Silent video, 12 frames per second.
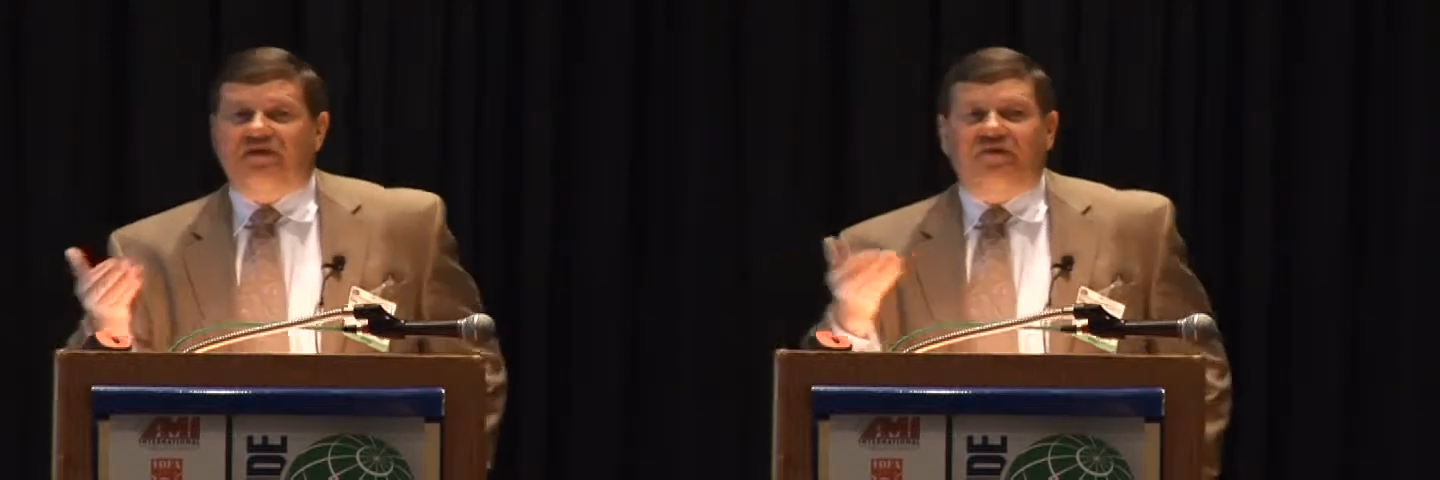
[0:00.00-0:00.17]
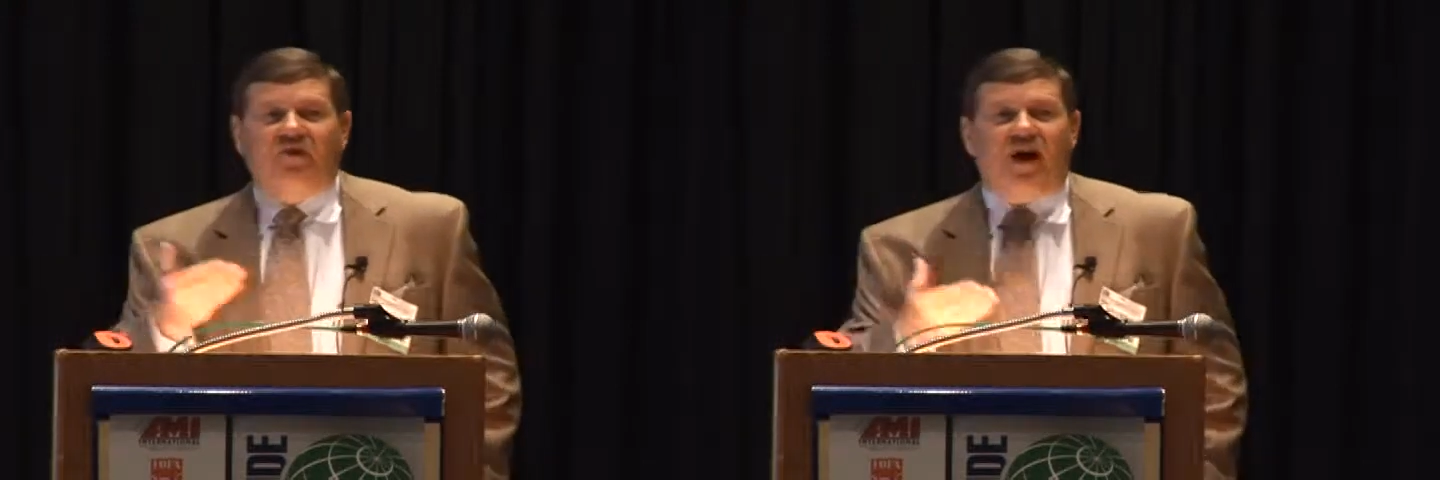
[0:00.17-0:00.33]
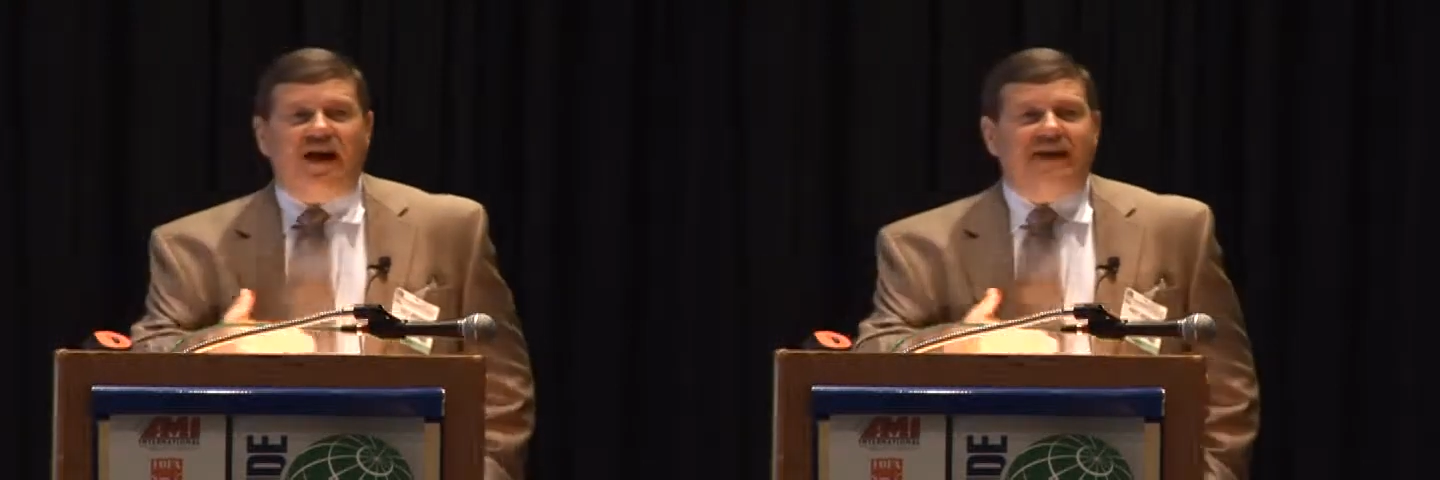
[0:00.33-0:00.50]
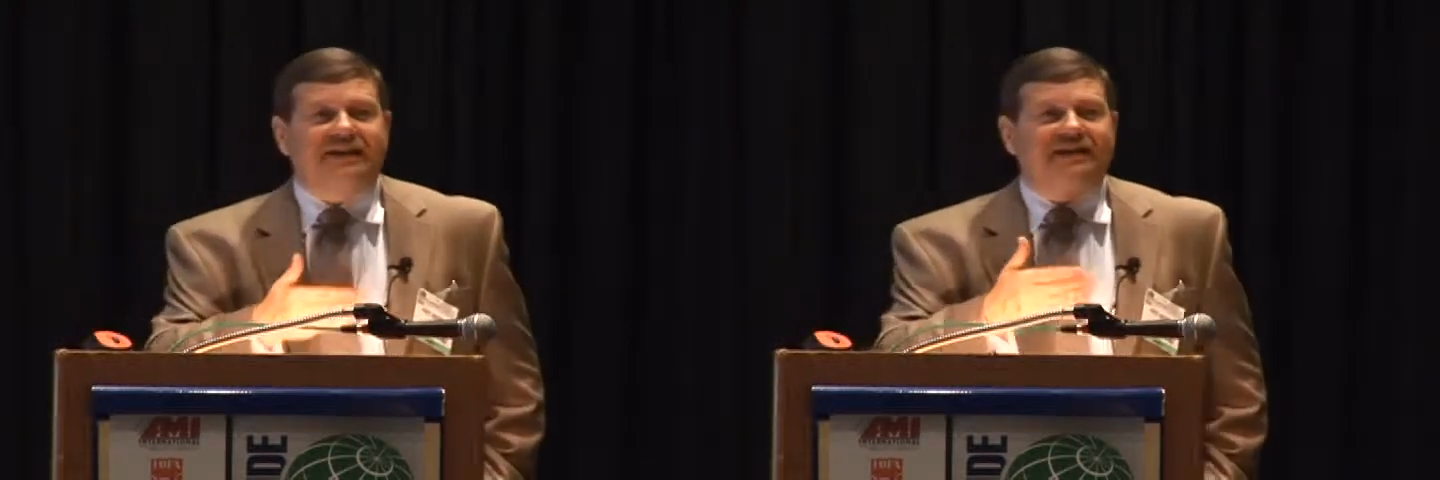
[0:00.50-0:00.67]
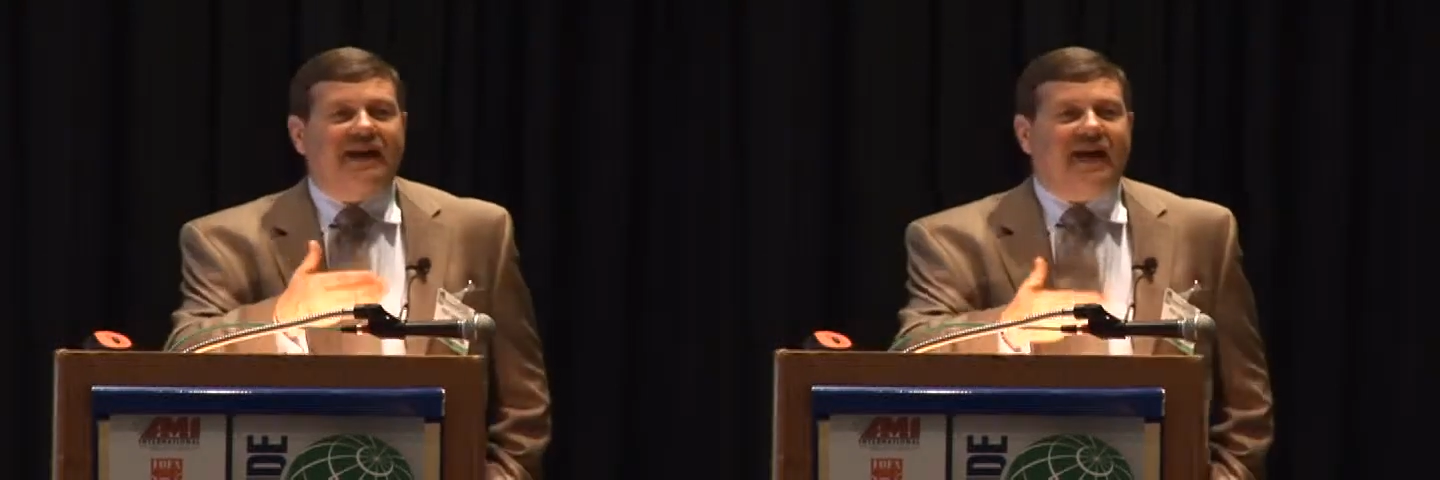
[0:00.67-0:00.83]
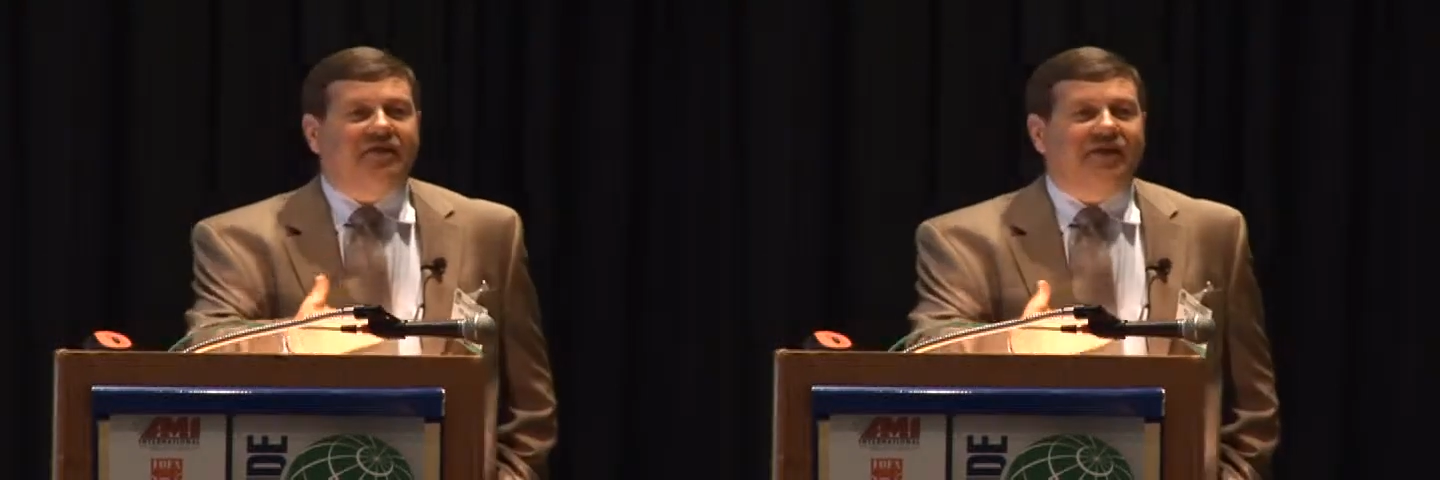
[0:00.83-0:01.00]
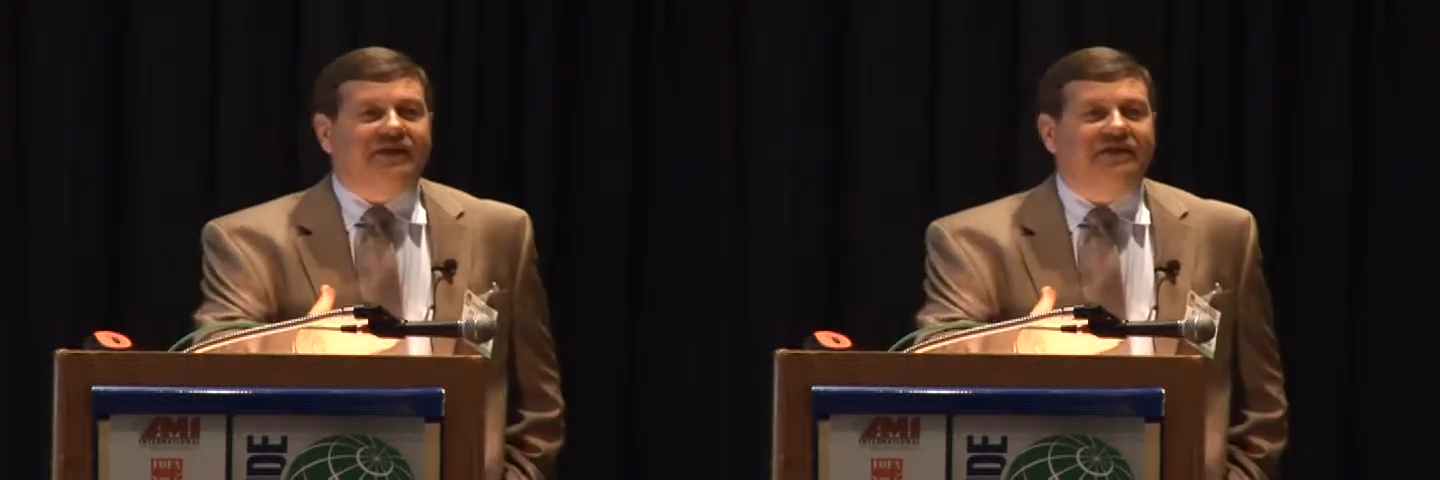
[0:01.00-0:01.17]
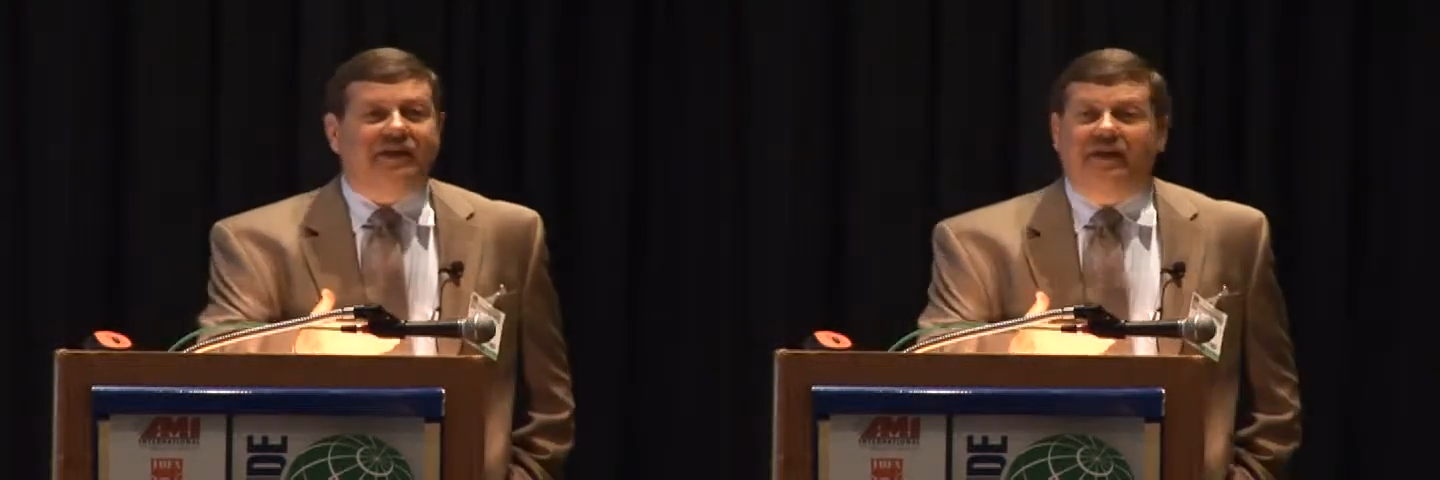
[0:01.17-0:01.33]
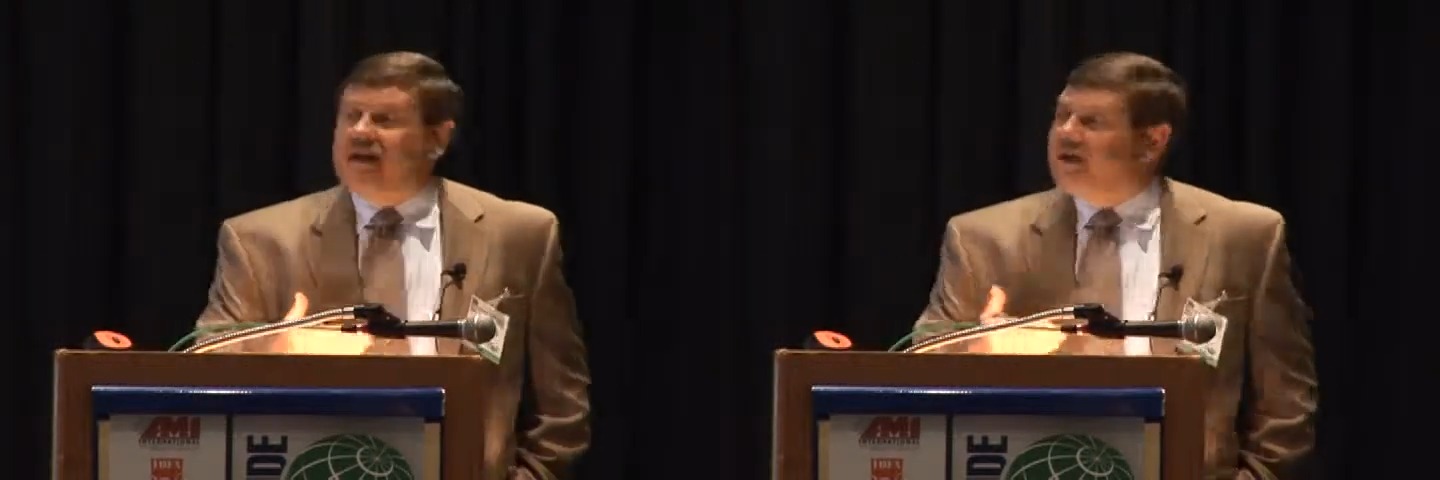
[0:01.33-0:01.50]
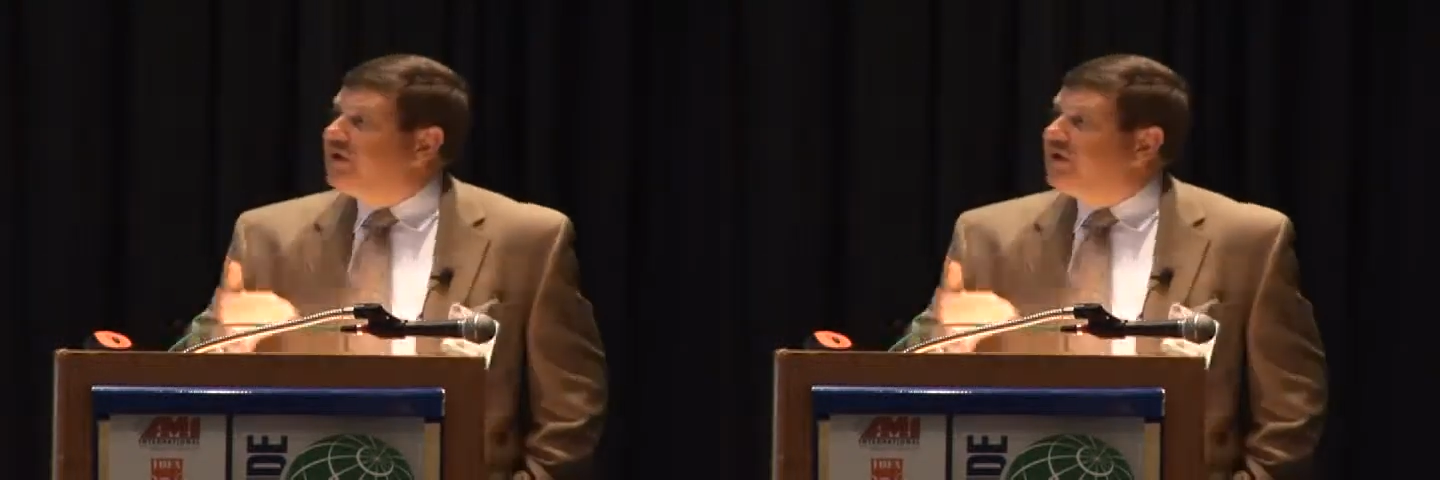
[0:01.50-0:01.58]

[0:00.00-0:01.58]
Friday, Saturday, Sunday.